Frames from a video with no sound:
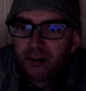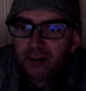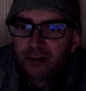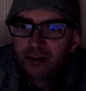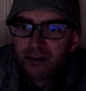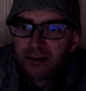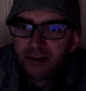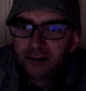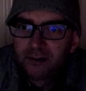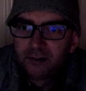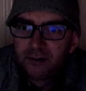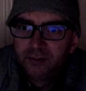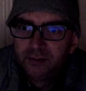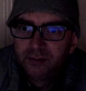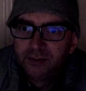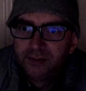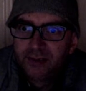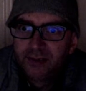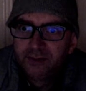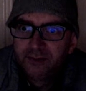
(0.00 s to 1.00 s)
That's all
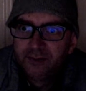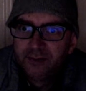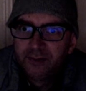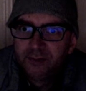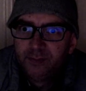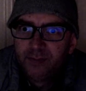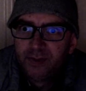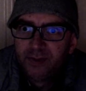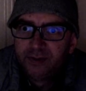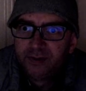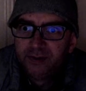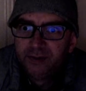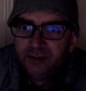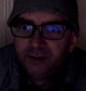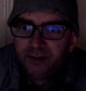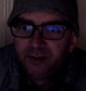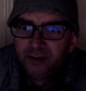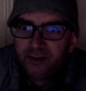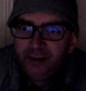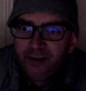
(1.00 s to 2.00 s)
the 7s marked in the
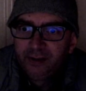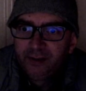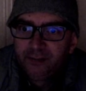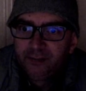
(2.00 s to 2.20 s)
grid.